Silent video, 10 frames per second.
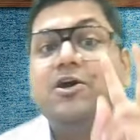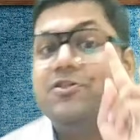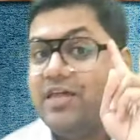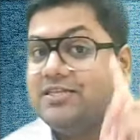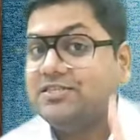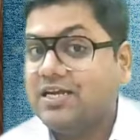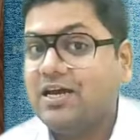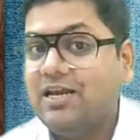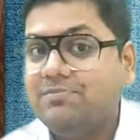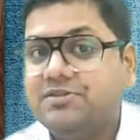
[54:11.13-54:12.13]
then
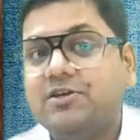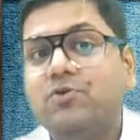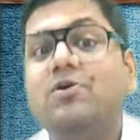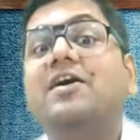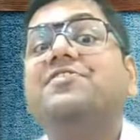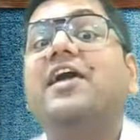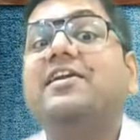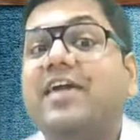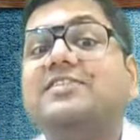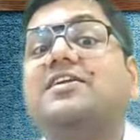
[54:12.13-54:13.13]
single MCQ,
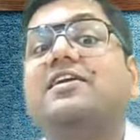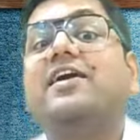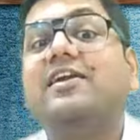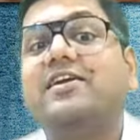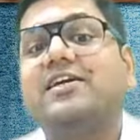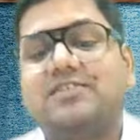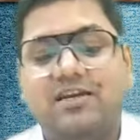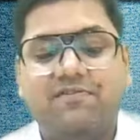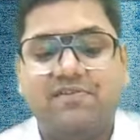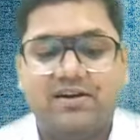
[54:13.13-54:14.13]
then case study, and in case
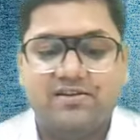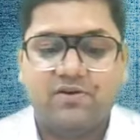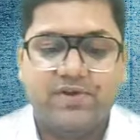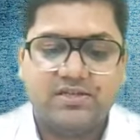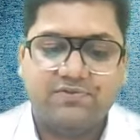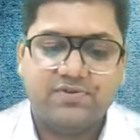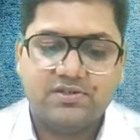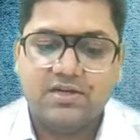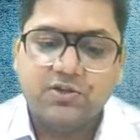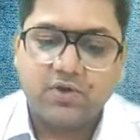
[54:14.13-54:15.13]
study we will read the question
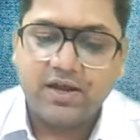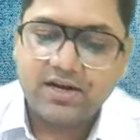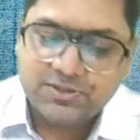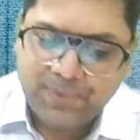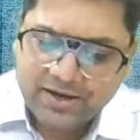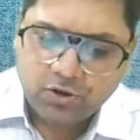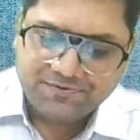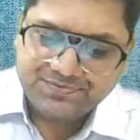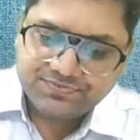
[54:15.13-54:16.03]
first. So in respect of